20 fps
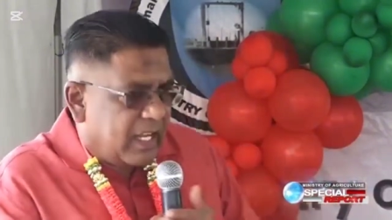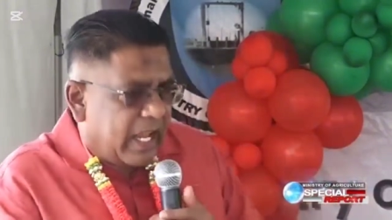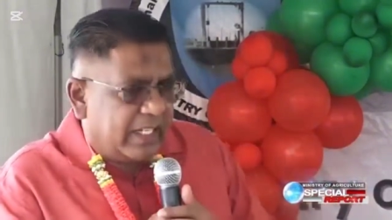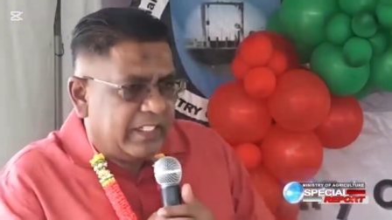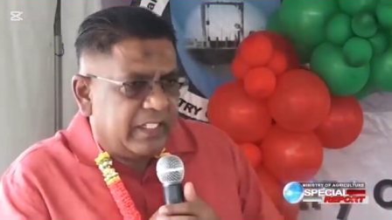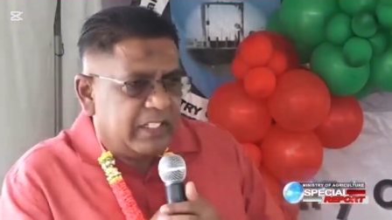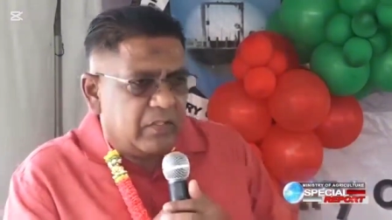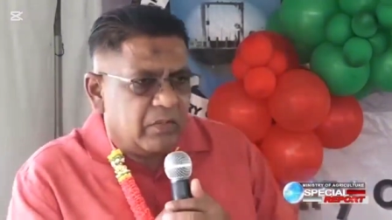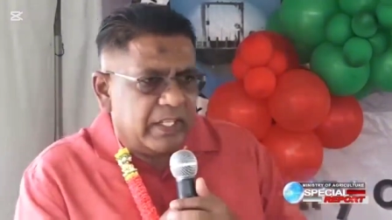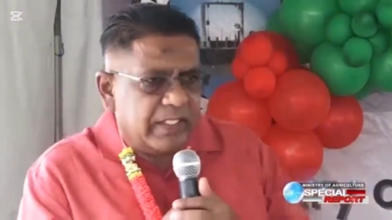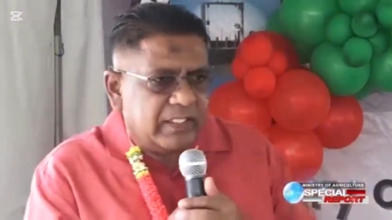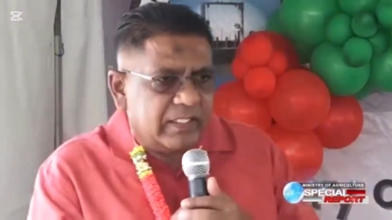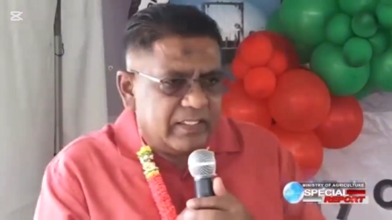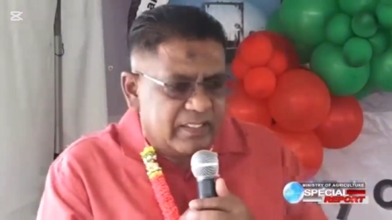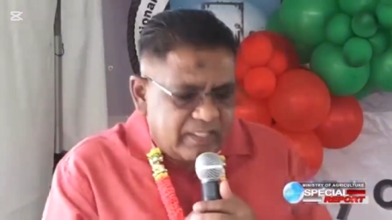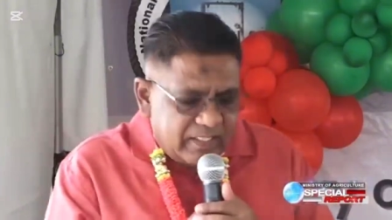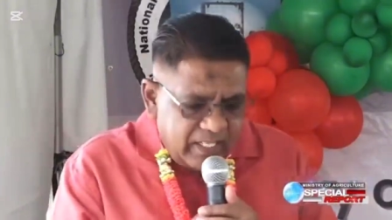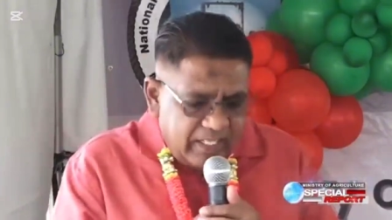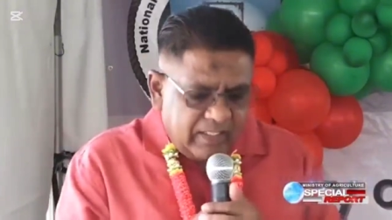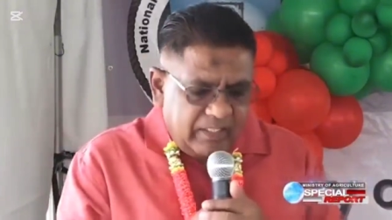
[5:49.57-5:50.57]
Lionel rightly
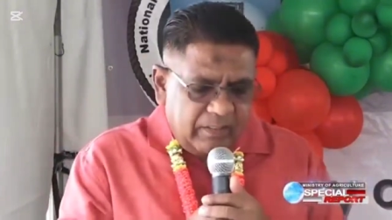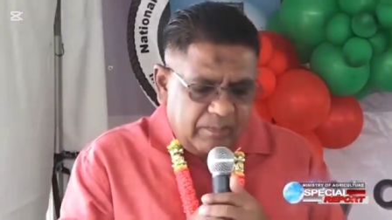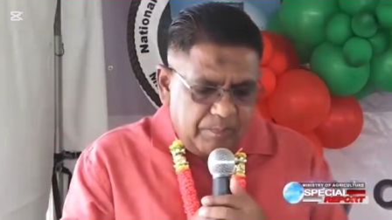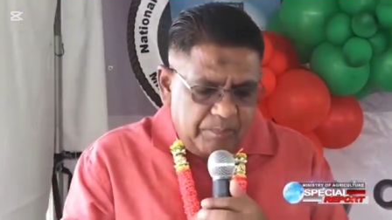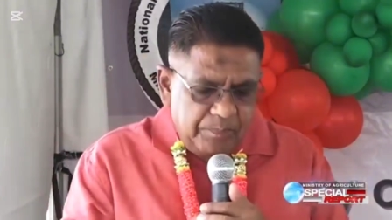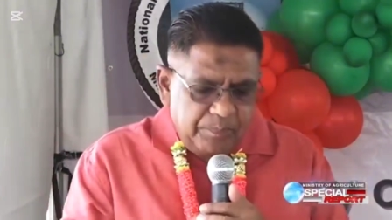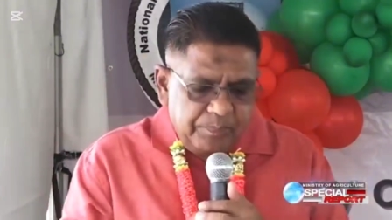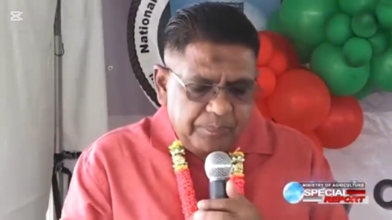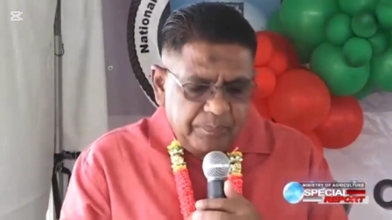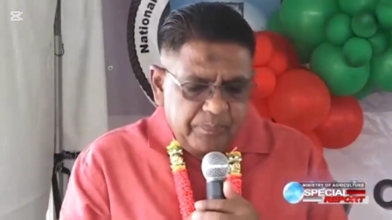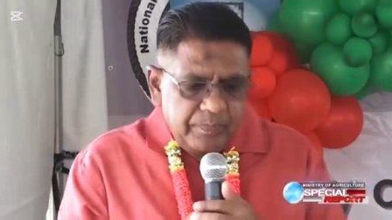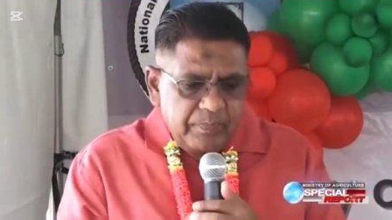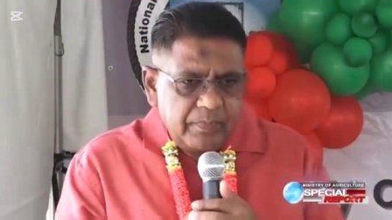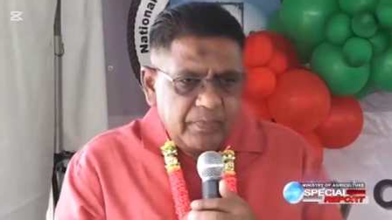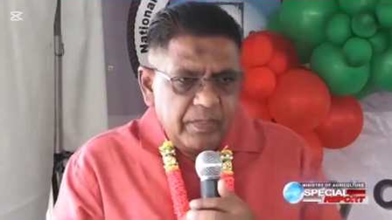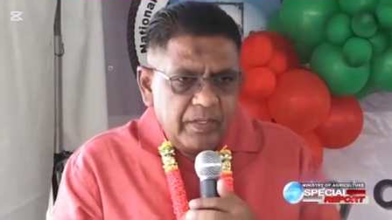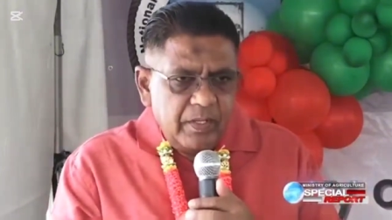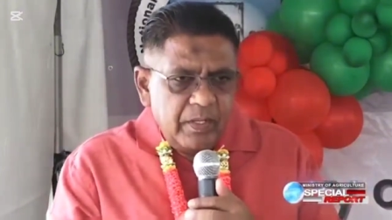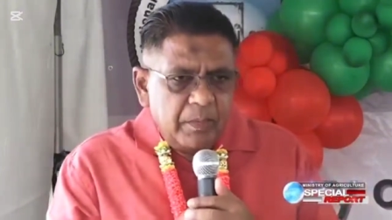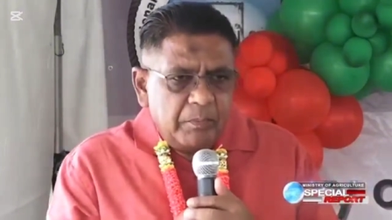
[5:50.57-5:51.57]
said.
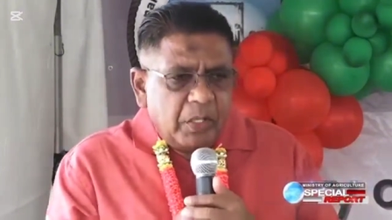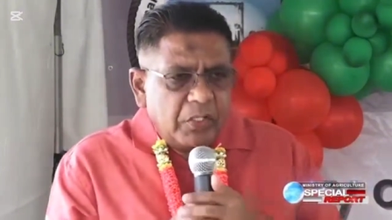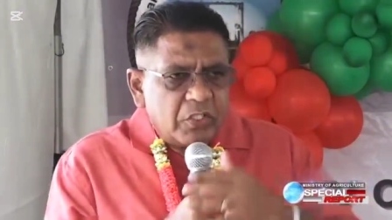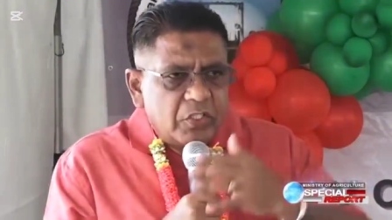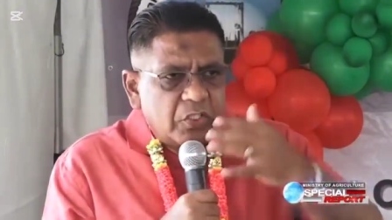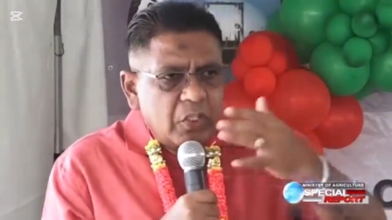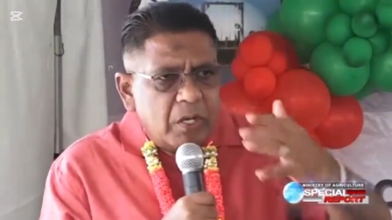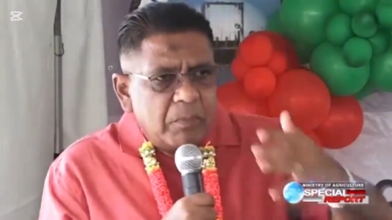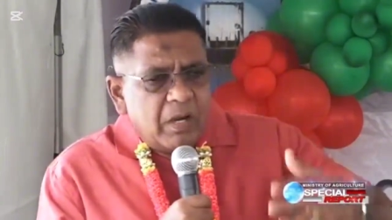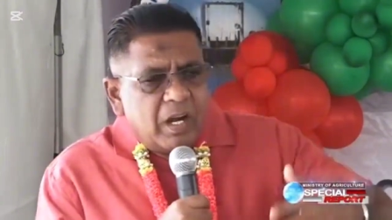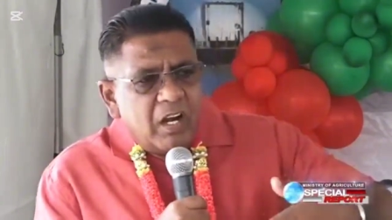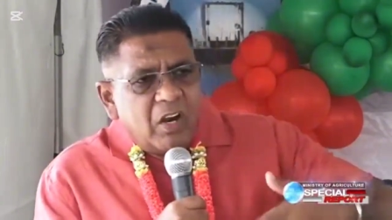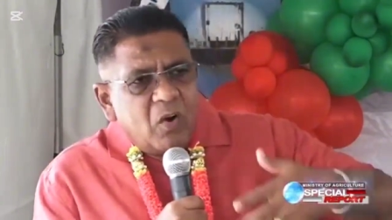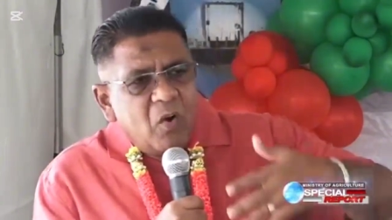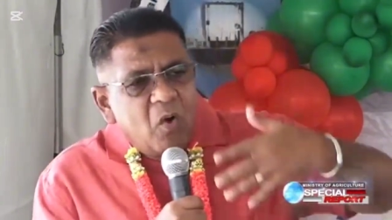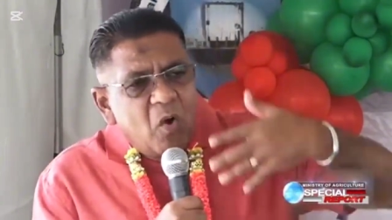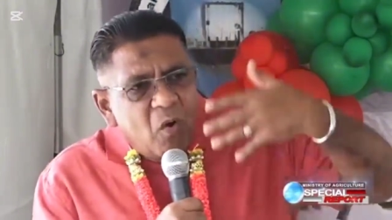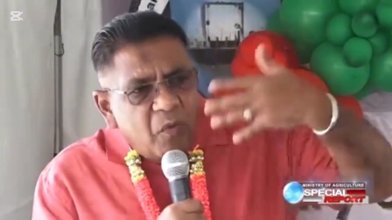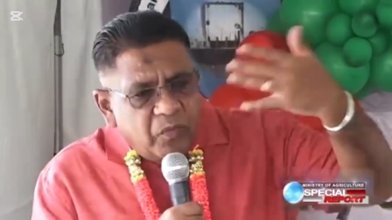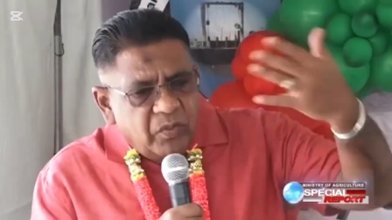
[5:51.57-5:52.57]
But some are
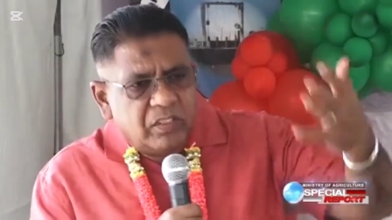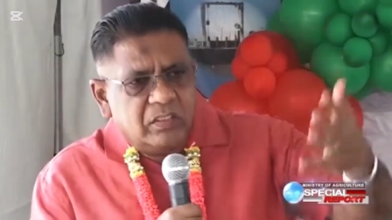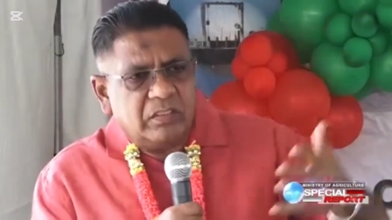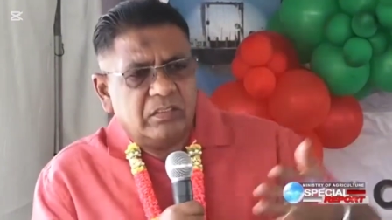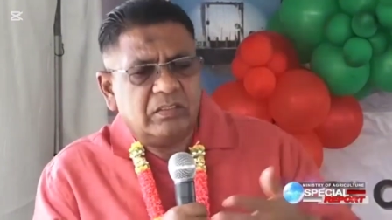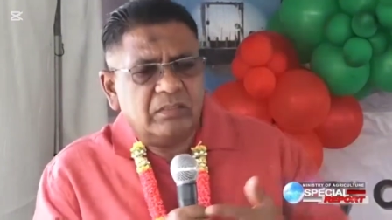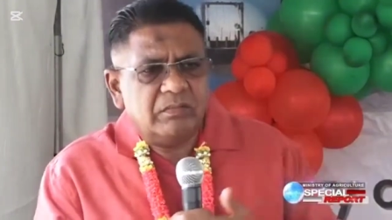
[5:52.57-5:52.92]
over.